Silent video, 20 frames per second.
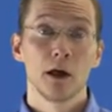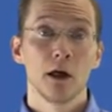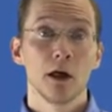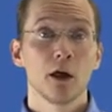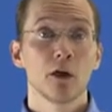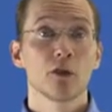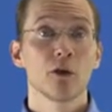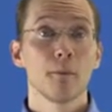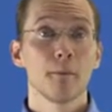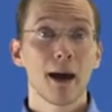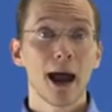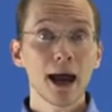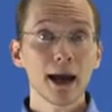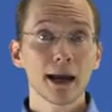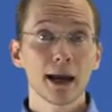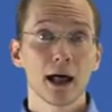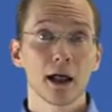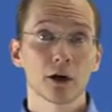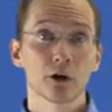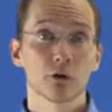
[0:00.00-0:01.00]
The mac
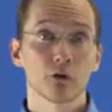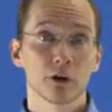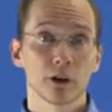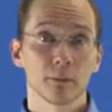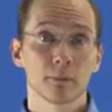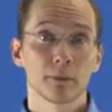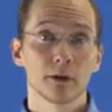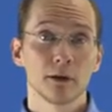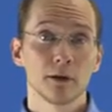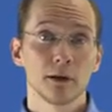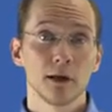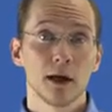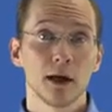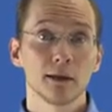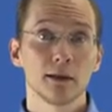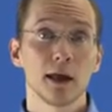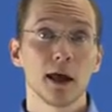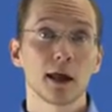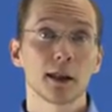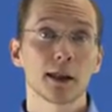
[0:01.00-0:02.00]
algorithm
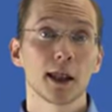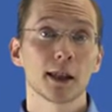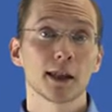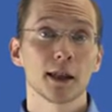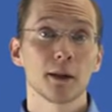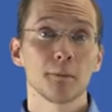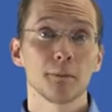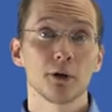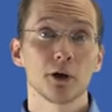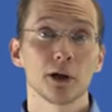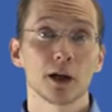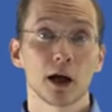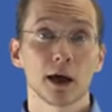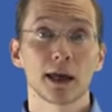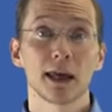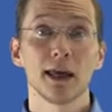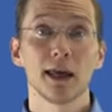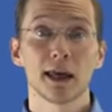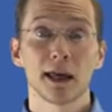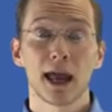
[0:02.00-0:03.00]
takes as input a
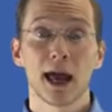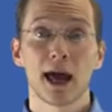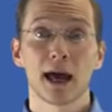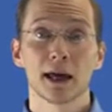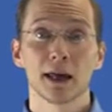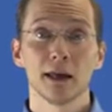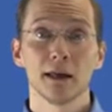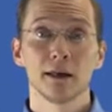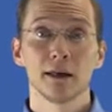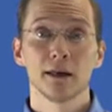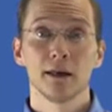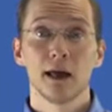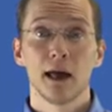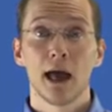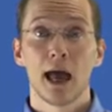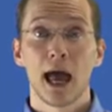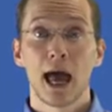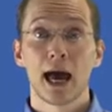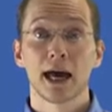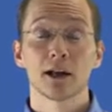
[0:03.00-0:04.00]
key k
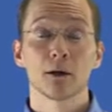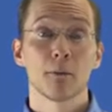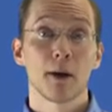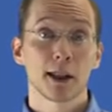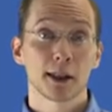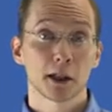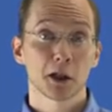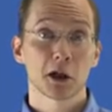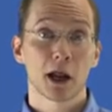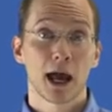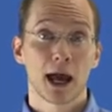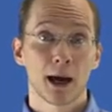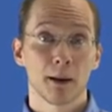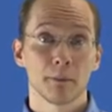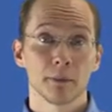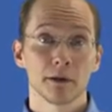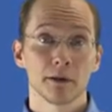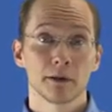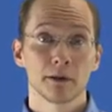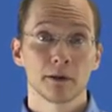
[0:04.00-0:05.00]
and a message
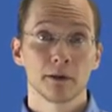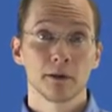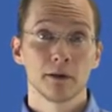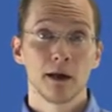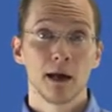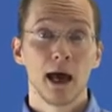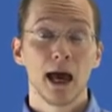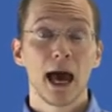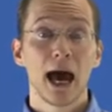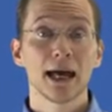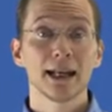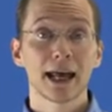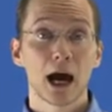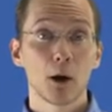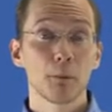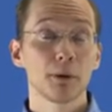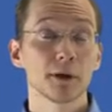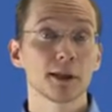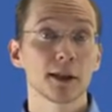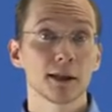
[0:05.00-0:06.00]
m, and
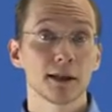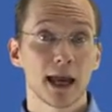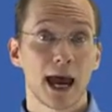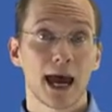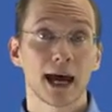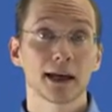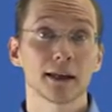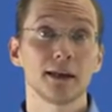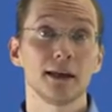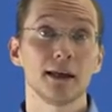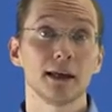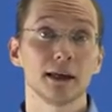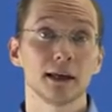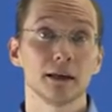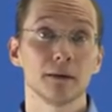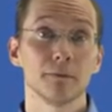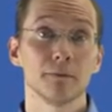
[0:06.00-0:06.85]
outputs a tag t,